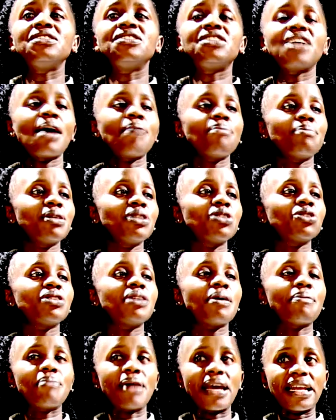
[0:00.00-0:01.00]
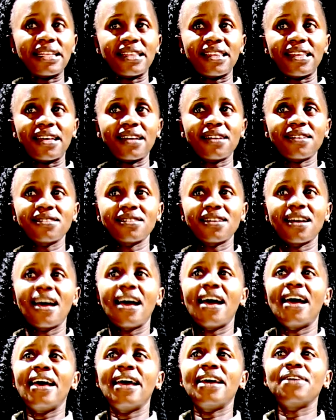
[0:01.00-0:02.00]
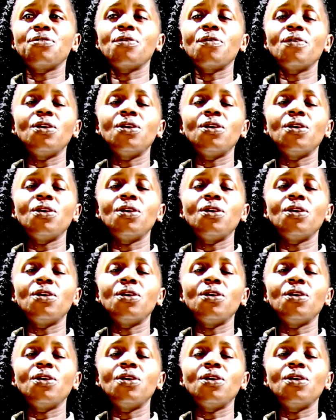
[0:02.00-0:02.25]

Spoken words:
will jump into the main thing and we